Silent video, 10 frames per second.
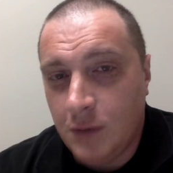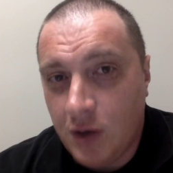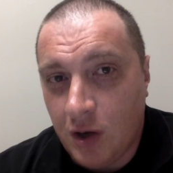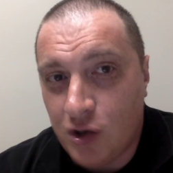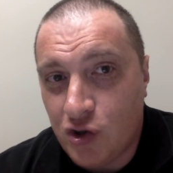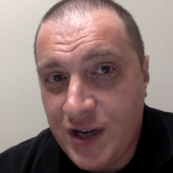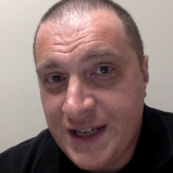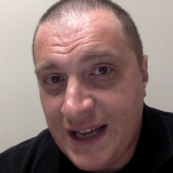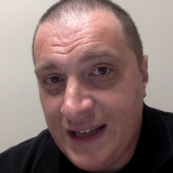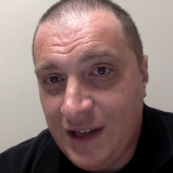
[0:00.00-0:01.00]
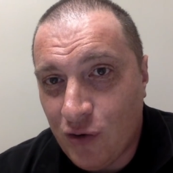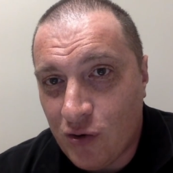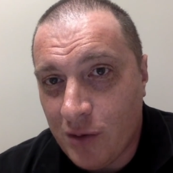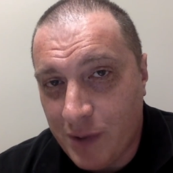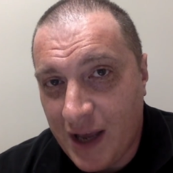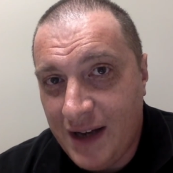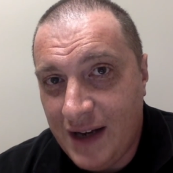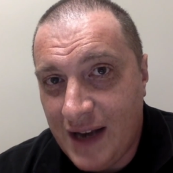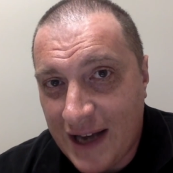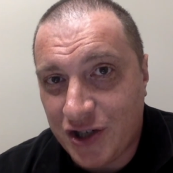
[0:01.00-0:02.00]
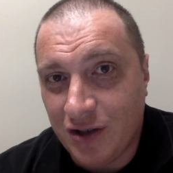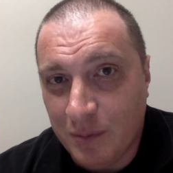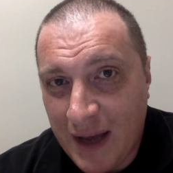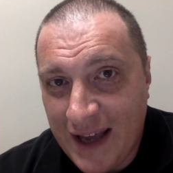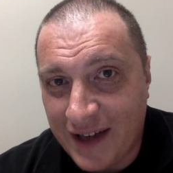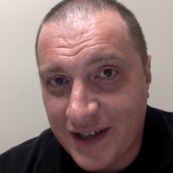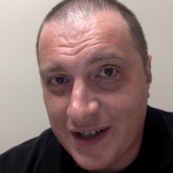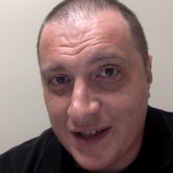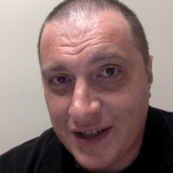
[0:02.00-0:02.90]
Countries in Europe had national banks,